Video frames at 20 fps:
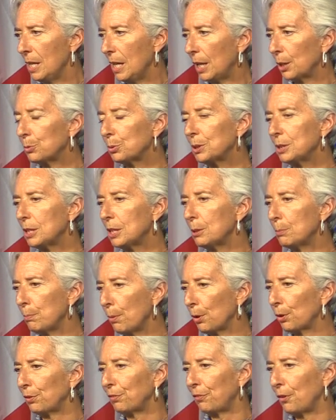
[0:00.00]
and we did
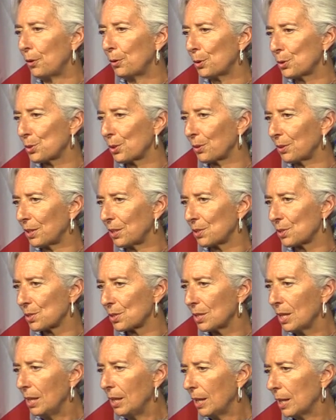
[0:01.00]
both focus on
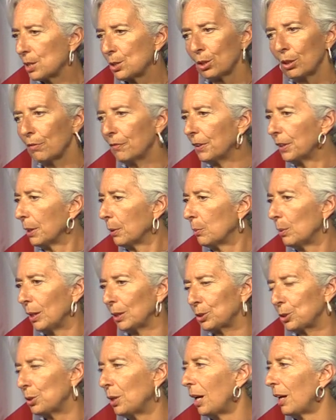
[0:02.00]
this. It's all very
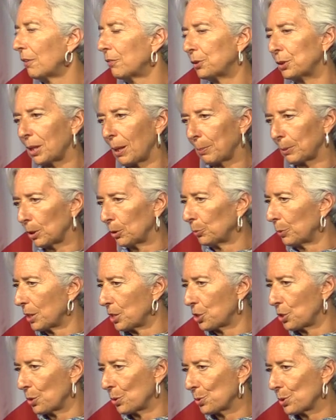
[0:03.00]
well to have the capital
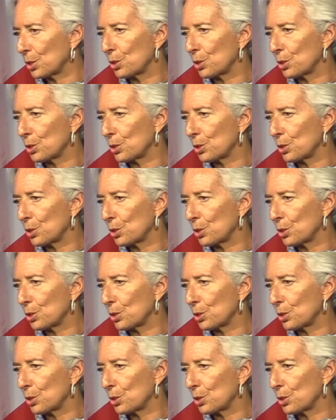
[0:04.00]
ratios,